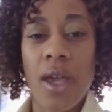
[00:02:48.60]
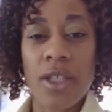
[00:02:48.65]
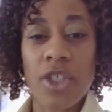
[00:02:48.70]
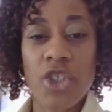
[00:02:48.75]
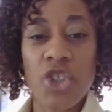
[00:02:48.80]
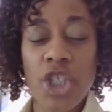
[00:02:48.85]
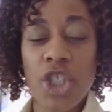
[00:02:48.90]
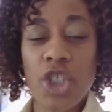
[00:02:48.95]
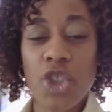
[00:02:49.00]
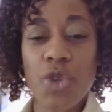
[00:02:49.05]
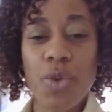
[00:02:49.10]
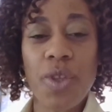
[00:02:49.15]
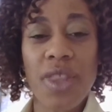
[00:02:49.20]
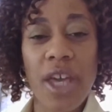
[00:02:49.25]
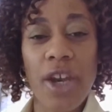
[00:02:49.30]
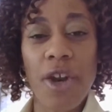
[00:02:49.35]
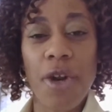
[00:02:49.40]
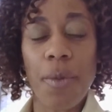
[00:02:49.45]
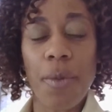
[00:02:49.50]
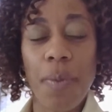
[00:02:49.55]
children
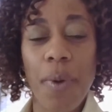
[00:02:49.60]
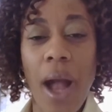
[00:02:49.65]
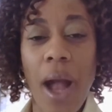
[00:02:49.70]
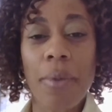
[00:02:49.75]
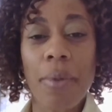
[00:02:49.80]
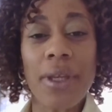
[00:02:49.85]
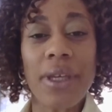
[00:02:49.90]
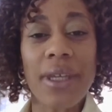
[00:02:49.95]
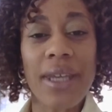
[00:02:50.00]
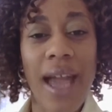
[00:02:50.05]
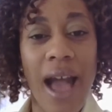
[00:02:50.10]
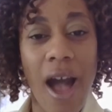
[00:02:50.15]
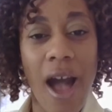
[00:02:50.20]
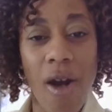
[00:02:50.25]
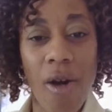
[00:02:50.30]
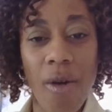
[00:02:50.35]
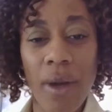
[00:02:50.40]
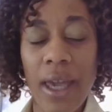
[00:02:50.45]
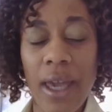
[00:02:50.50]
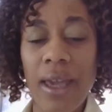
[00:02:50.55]
that are probably
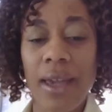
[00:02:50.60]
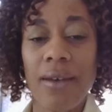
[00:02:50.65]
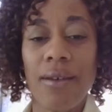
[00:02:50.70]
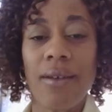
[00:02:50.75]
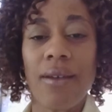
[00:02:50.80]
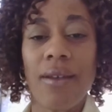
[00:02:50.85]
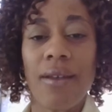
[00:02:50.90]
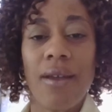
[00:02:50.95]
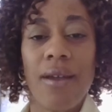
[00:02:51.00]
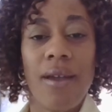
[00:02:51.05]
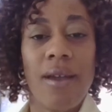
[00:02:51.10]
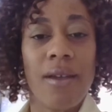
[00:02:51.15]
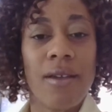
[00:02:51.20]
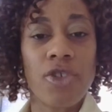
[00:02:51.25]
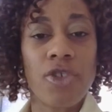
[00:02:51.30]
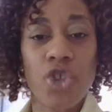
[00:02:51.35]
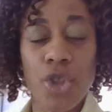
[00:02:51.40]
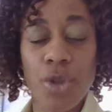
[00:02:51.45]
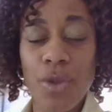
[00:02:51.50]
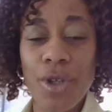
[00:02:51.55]
now in
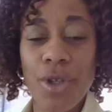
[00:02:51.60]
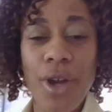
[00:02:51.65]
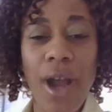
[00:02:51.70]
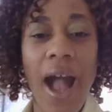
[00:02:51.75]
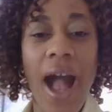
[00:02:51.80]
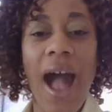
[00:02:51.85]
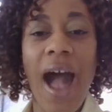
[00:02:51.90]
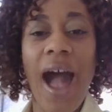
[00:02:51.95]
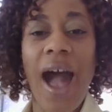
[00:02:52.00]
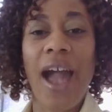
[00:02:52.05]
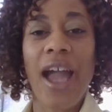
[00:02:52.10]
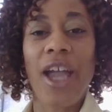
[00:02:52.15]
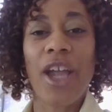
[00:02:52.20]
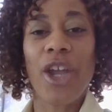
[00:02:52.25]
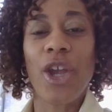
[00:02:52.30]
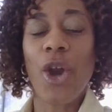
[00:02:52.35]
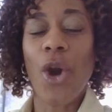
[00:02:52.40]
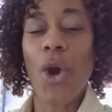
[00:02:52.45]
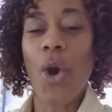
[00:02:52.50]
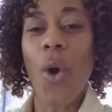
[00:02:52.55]
junior
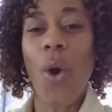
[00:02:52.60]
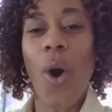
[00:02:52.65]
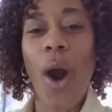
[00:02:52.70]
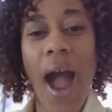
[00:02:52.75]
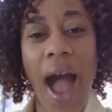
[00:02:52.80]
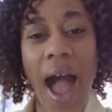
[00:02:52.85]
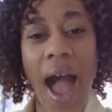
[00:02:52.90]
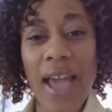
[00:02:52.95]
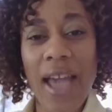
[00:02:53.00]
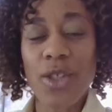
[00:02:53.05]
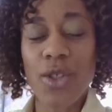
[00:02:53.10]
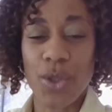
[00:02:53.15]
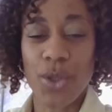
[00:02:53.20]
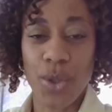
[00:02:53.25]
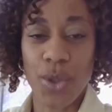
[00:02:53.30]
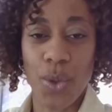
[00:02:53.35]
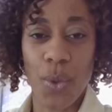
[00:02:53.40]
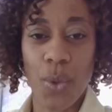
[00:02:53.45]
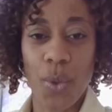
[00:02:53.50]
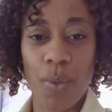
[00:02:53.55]
high or high
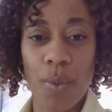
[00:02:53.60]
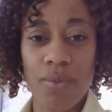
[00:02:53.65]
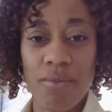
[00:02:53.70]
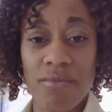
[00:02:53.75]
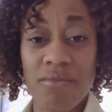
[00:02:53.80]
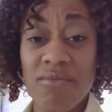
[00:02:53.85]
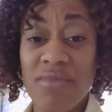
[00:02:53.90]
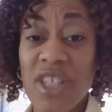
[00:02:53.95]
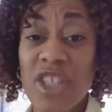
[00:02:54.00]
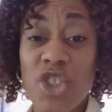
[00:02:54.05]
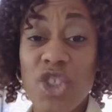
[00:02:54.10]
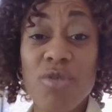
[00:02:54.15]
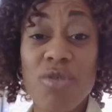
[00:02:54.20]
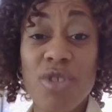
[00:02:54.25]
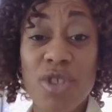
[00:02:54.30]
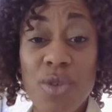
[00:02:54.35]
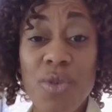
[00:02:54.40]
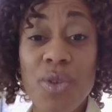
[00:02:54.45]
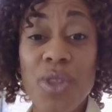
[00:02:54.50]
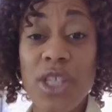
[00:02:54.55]
school, did you
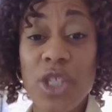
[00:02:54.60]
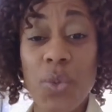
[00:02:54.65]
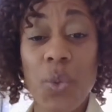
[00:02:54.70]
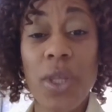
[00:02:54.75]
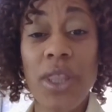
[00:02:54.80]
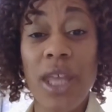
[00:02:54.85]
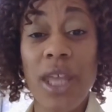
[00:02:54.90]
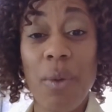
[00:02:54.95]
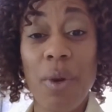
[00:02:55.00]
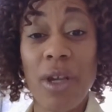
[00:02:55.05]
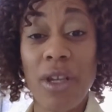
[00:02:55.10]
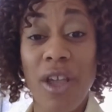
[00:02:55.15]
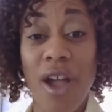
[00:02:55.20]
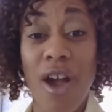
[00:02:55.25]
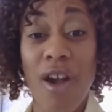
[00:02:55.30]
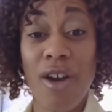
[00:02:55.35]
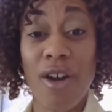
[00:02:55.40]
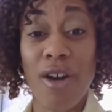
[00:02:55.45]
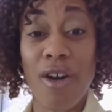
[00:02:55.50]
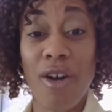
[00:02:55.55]
do this when they were
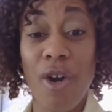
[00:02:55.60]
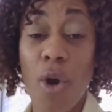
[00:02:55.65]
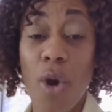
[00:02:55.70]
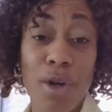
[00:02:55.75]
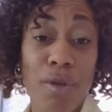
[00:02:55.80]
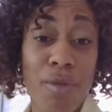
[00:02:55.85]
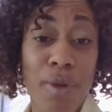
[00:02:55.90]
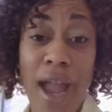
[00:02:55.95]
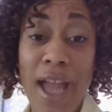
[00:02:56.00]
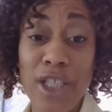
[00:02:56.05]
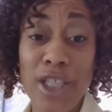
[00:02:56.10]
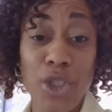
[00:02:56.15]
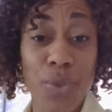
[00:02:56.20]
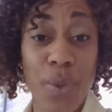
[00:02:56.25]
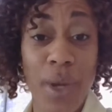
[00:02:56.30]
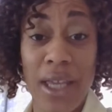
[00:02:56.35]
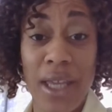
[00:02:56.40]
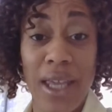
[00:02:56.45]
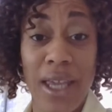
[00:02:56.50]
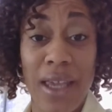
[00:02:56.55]
younger or
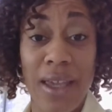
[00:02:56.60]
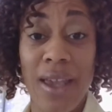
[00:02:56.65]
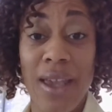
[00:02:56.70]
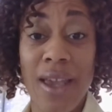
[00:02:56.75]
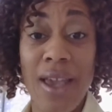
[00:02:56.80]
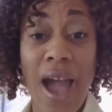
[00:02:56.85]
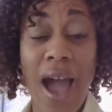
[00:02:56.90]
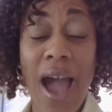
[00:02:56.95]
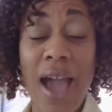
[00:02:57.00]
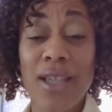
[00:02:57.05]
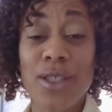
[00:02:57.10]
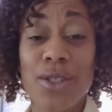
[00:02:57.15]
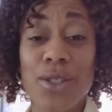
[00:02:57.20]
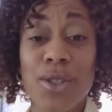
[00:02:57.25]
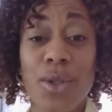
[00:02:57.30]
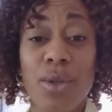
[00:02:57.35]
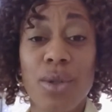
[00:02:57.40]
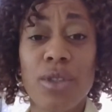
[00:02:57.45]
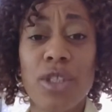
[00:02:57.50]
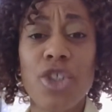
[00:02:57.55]
graduating high
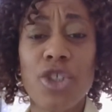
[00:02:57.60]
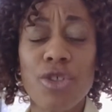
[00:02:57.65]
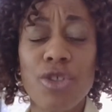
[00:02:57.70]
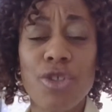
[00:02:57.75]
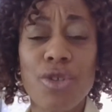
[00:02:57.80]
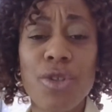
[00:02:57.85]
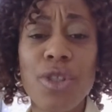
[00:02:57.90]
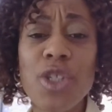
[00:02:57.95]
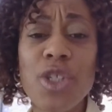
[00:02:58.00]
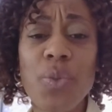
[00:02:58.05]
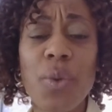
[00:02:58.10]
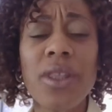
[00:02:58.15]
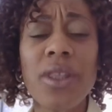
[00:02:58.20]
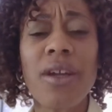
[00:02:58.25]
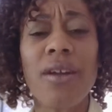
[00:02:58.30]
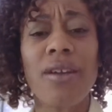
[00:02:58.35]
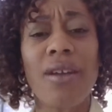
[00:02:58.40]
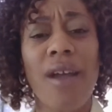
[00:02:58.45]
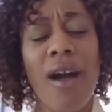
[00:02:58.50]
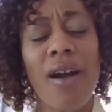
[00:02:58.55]
school? Did you do this when
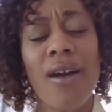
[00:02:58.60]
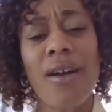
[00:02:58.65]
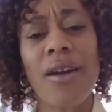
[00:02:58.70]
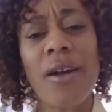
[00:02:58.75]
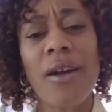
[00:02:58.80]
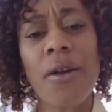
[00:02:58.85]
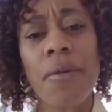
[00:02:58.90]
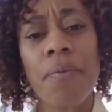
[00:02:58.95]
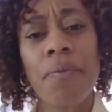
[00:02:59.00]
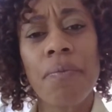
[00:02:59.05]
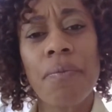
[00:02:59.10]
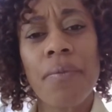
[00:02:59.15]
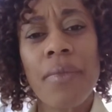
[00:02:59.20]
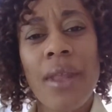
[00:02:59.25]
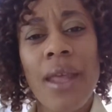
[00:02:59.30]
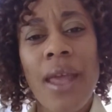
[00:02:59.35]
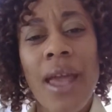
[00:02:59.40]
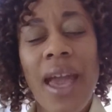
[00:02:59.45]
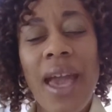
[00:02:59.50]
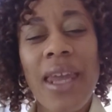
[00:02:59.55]
they're younger?
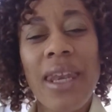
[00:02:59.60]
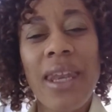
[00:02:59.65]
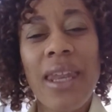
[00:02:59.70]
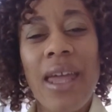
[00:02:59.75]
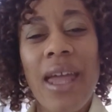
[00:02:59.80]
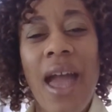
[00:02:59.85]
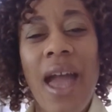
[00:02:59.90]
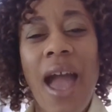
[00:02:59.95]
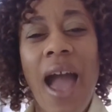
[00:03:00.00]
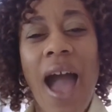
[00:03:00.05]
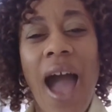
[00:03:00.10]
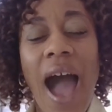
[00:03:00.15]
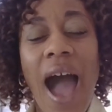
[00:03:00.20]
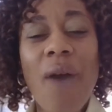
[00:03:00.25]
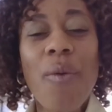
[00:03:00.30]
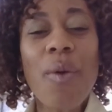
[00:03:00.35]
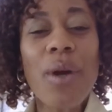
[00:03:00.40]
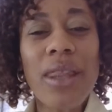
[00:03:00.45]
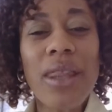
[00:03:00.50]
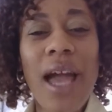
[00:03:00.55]
And I
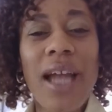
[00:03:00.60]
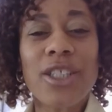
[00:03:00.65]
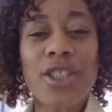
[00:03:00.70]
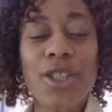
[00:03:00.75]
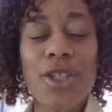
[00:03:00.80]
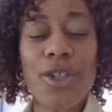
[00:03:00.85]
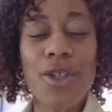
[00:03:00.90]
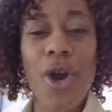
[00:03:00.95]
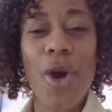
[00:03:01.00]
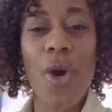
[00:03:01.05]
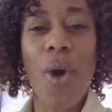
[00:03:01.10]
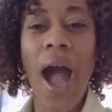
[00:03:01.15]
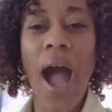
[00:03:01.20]
would like to know